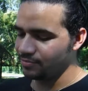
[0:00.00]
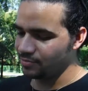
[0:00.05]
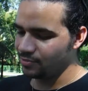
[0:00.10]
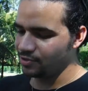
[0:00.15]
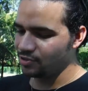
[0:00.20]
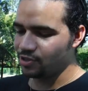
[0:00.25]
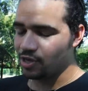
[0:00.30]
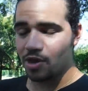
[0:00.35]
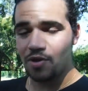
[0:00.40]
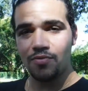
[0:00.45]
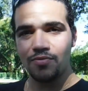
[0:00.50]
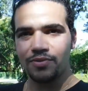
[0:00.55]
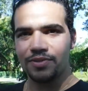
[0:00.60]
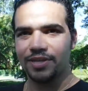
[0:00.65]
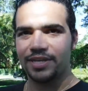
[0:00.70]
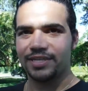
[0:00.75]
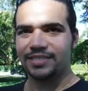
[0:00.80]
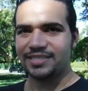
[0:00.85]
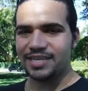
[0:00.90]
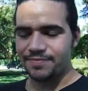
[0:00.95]
so
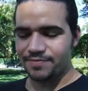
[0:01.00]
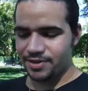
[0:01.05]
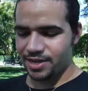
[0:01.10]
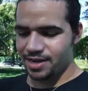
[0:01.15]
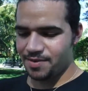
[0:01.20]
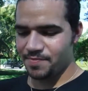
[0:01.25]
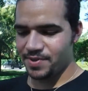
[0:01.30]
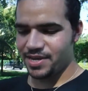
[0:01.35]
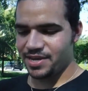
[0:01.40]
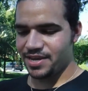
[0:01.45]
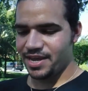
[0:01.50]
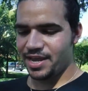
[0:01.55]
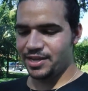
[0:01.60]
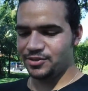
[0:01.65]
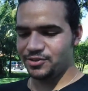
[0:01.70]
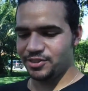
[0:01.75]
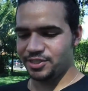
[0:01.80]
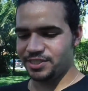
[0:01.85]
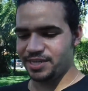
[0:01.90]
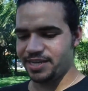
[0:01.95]
it's definitely going to be
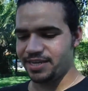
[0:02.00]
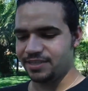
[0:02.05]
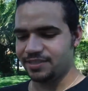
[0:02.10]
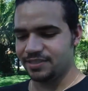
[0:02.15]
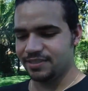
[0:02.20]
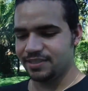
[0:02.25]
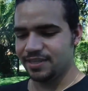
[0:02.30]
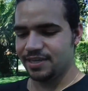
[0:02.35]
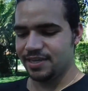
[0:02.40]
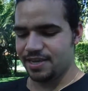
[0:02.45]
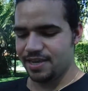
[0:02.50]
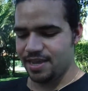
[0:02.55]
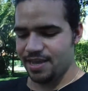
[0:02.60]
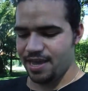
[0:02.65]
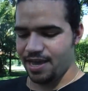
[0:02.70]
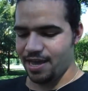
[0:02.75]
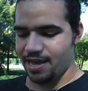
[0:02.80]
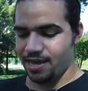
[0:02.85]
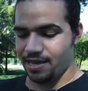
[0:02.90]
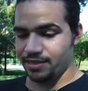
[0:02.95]
interesting.
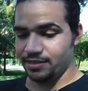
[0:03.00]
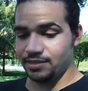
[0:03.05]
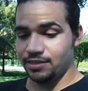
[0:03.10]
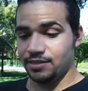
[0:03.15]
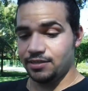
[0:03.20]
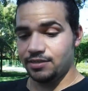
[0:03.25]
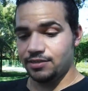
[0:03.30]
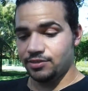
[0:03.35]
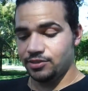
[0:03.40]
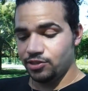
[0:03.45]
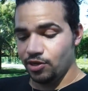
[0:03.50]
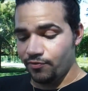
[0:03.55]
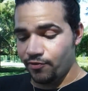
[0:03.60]
So